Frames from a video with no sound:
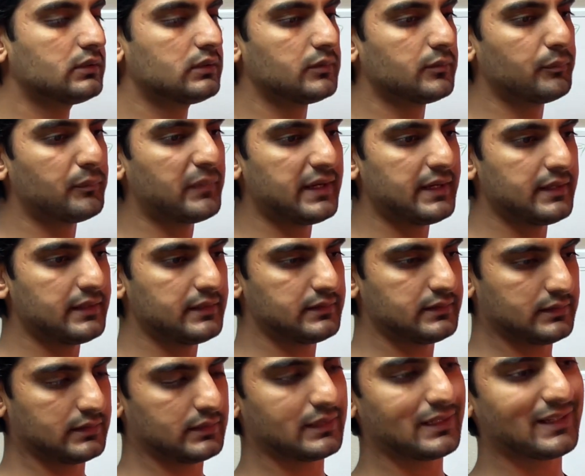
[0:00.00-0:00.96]
made
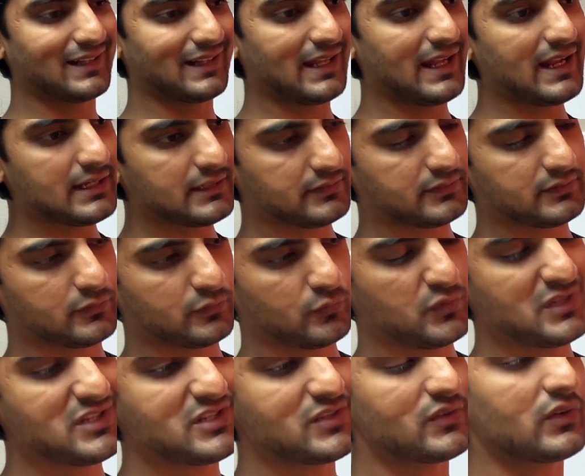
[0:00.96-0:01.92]
glands
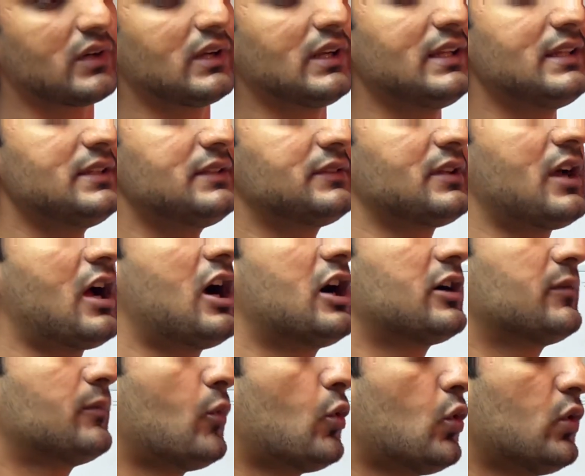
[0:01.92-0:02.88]
which release
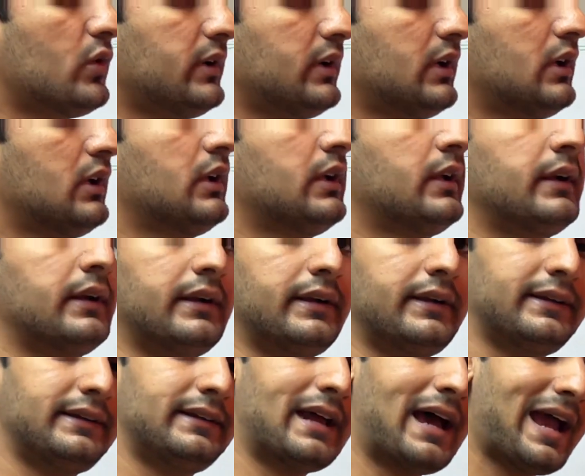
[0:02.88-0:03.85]
hormone
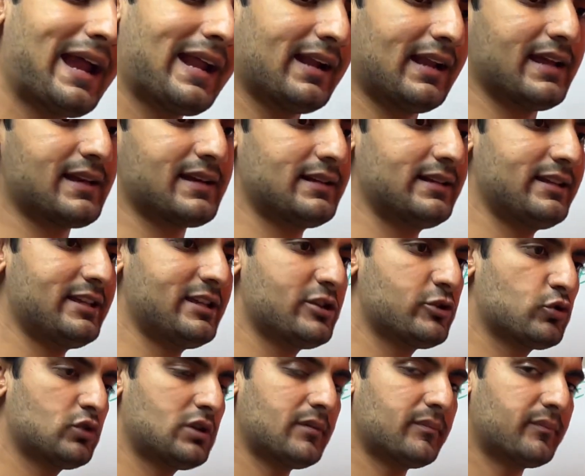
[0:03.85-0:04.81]
directly into
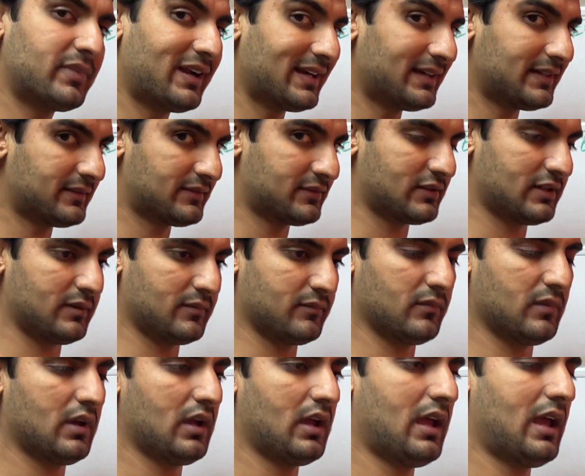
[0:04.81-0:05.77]
the bloodstream,
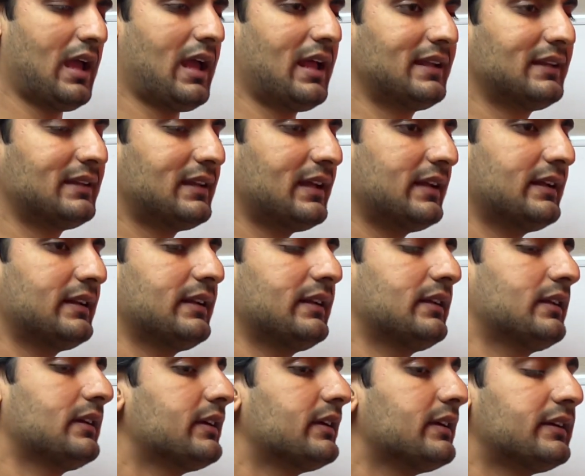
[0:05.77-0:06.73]
and then
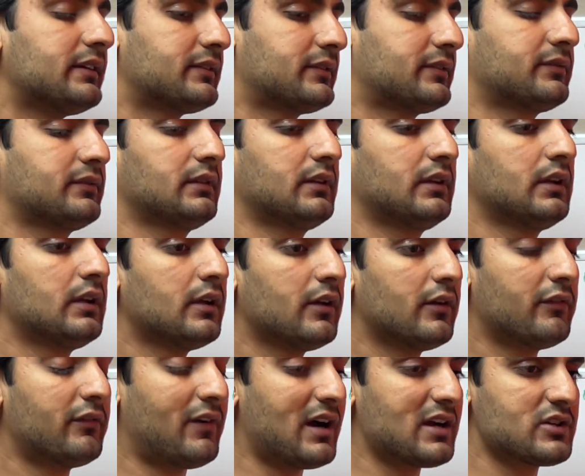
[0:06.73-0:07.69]
its
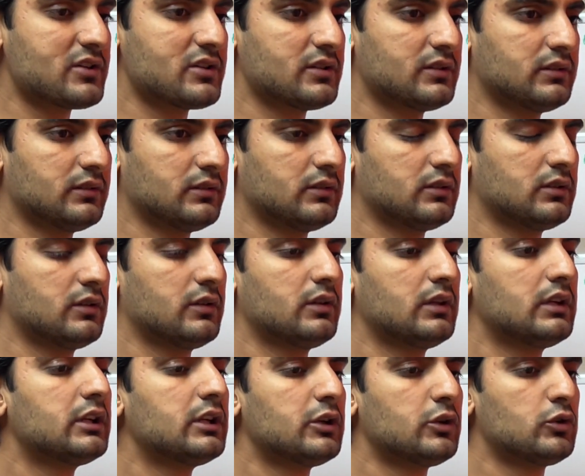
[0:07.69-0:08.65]
function
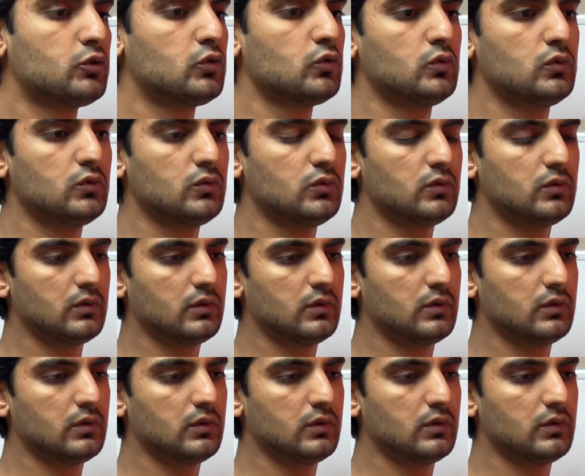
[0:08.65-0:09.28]
to